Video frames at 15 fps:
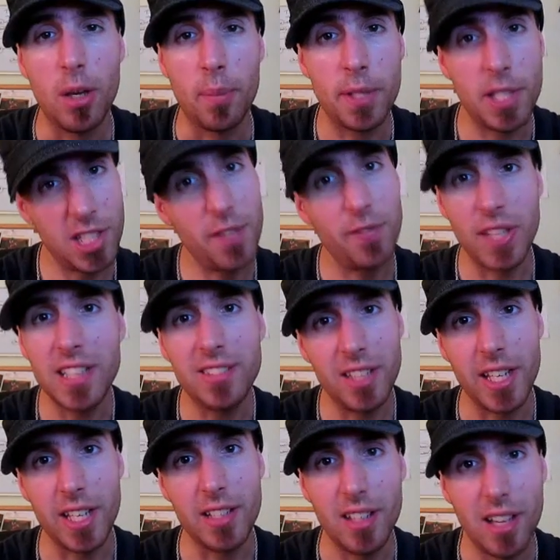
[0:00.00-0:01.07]
Because if they
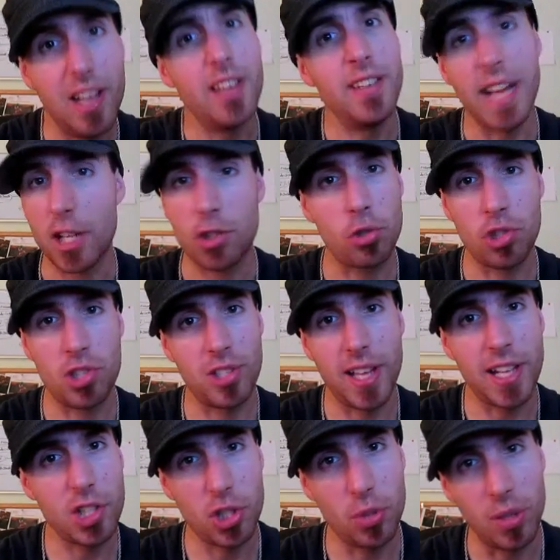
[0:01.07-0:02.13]
did, natural
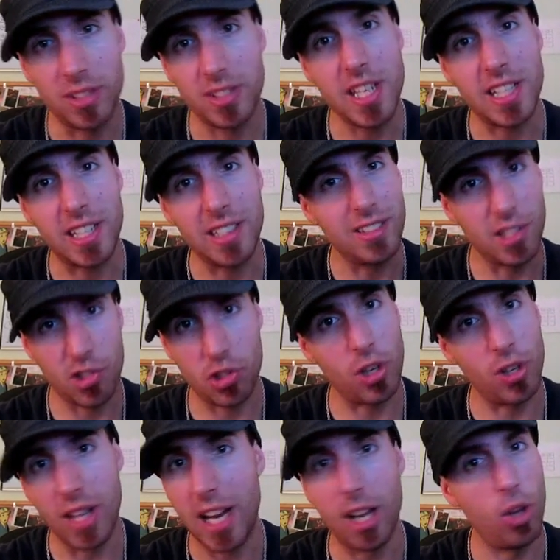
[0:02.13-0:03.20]
selection would have taken this
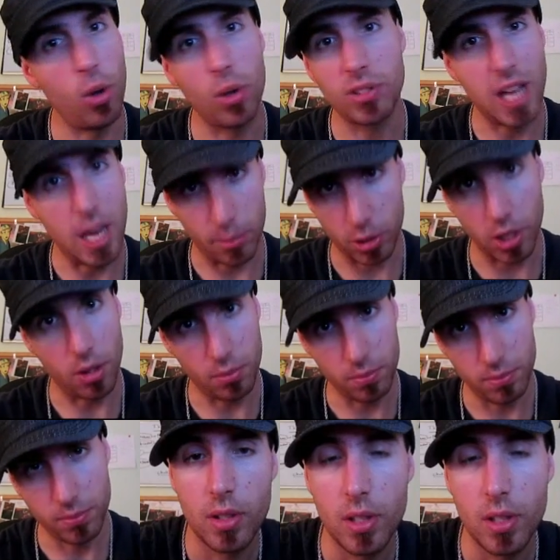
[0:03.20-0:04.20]
girl out a long time ago.